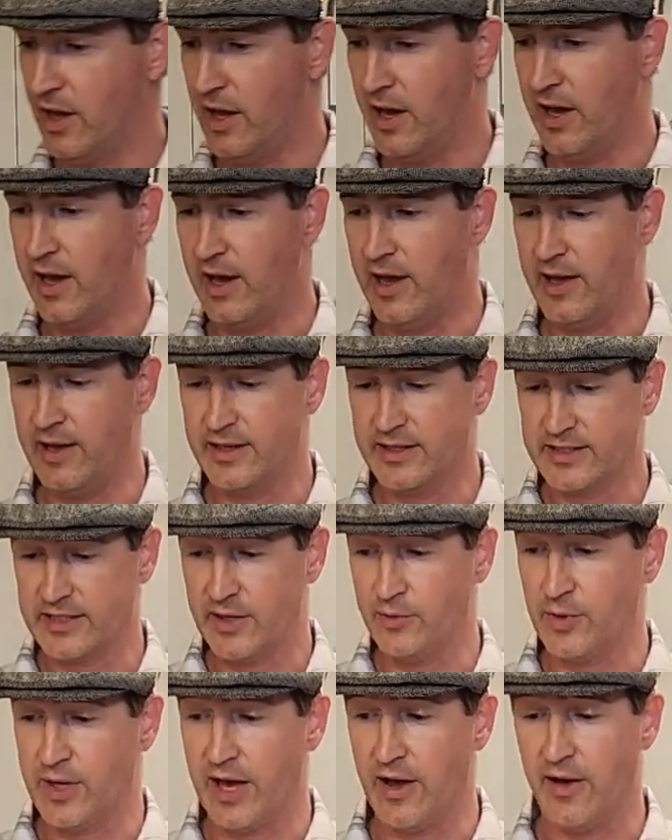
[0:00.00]
I said,
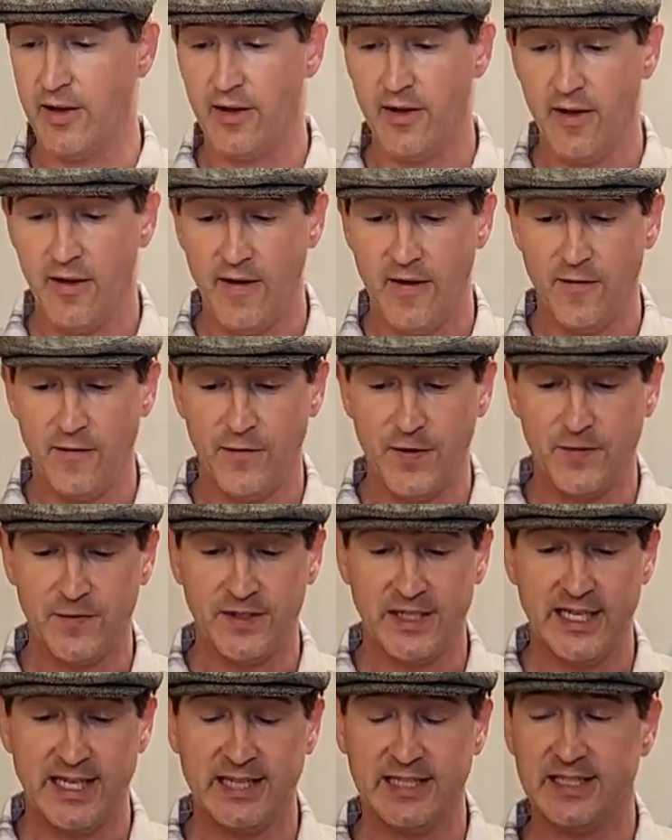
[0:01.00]
we got
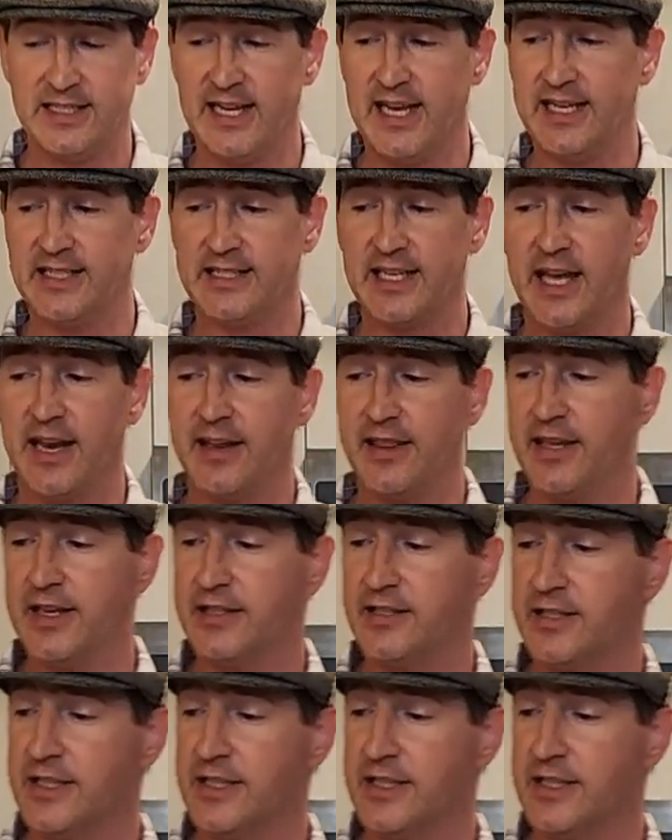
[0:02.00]
15 steaks out of this.